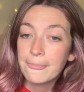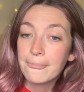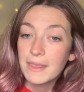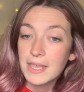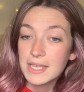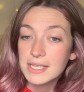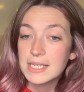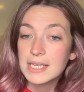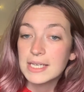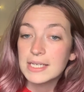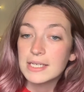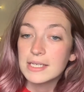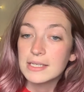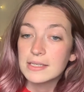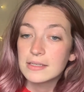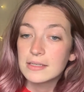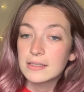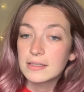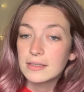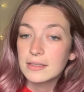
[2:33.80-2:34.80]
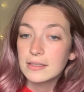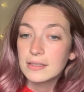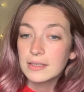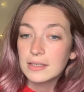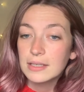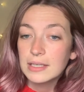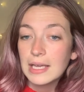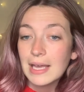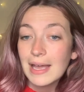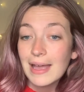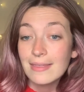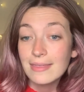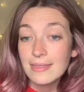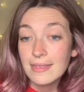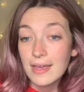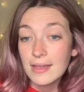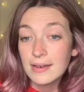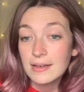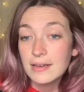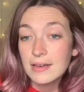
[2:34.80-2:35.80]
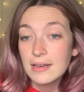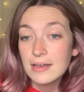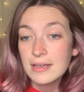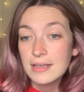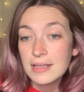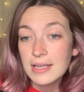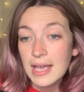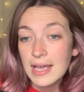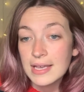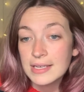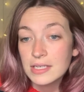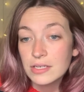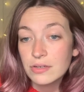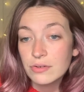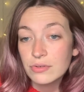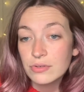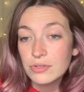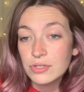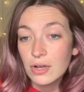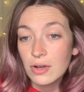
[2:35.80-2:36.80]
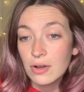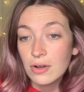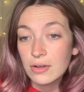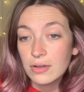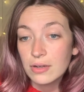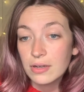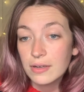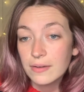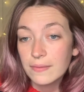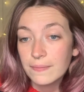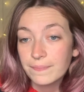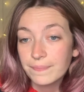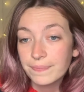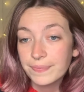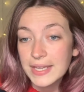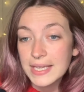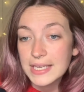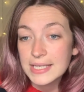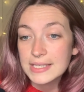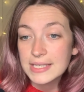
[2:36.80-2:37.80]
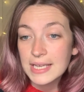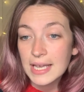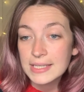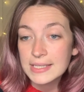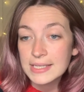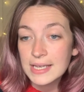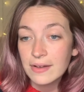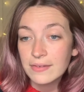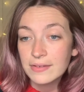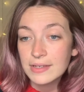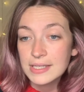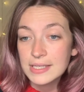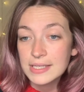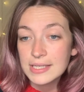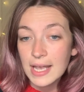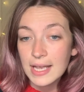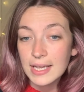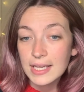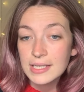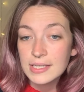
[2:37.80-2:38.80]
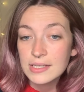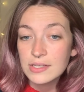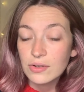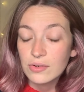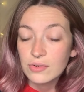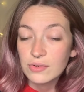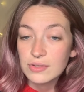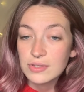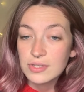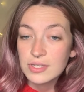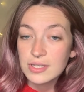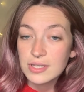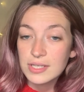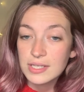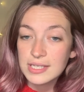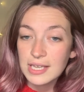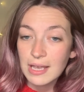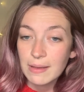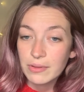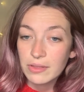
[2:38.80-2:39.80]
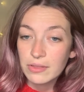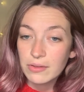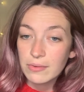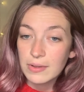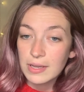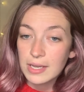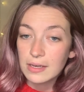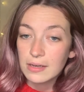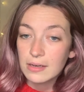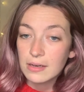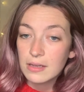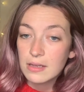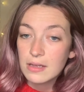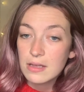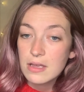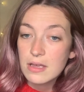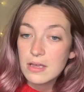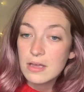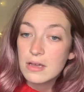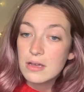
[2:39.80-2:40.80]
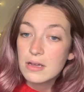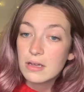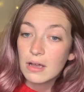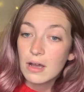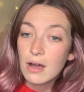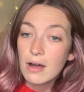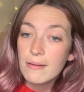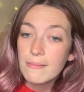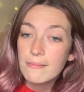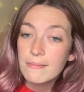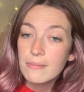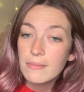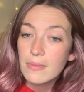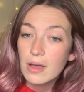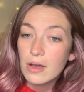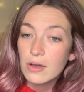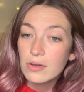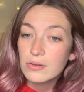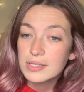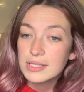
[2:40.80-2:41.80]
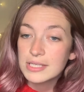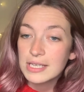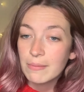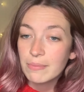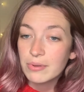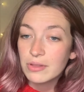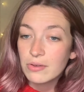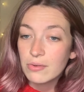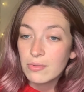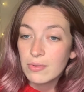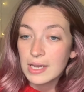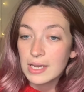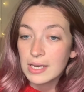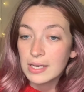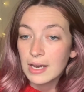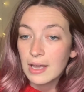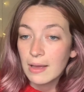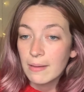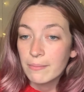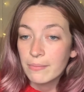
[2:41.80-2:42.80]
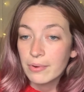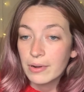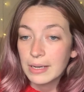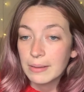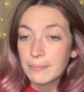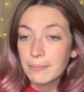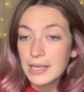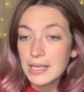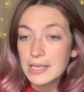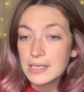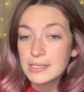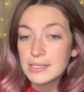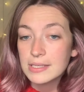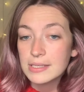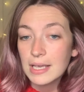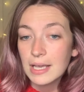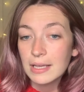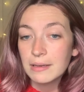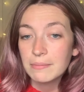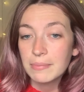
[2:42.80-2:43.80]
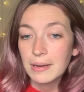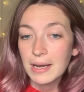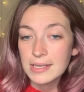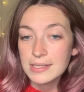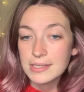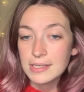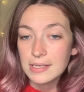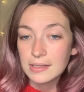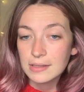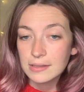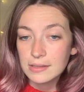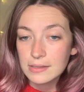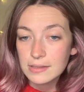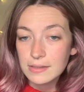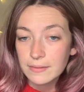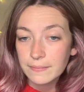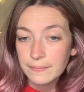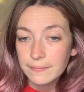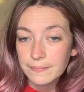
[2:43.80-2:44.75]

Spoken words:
This he did, and then, as it grew dark, he sat down and sang his songs to the Sabbath Queen. "Come, O Sabbath Queen, and bring peace and blessings."